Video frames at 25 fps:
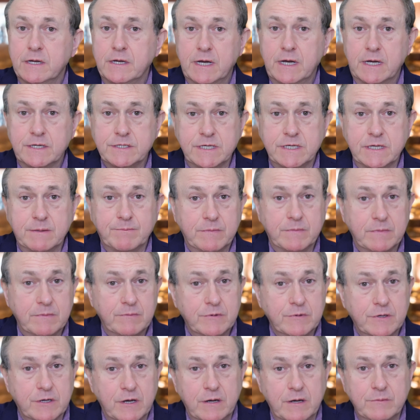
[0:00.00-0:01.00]
as it
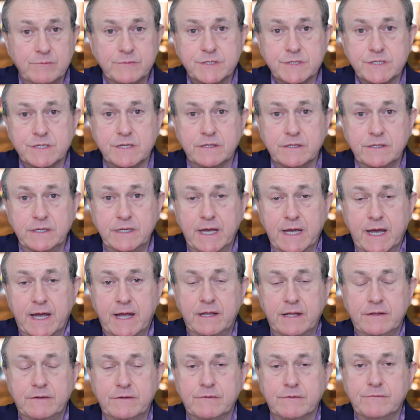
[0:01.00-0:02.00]
comes to the
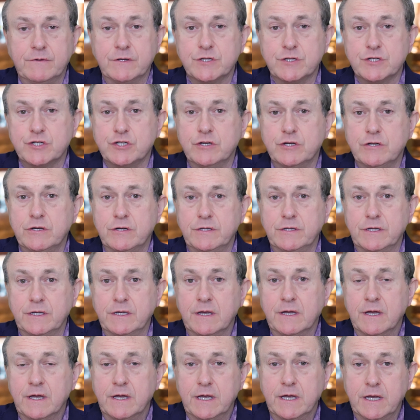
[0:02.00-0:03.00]
end of its
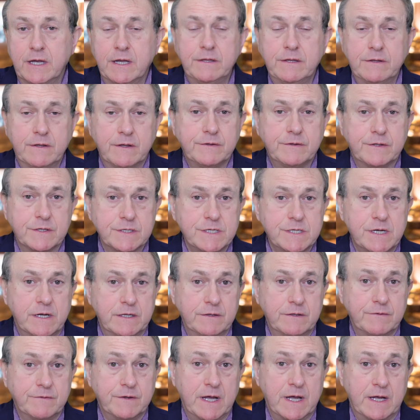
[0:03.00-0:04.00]
journey in the sign
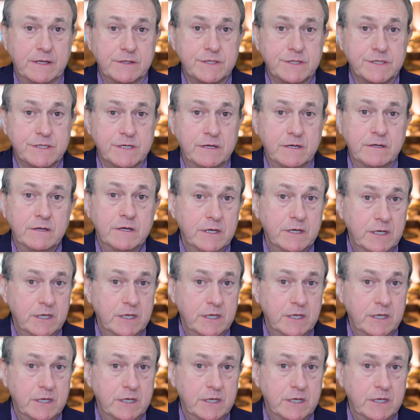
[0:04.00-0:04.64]
of Cancer.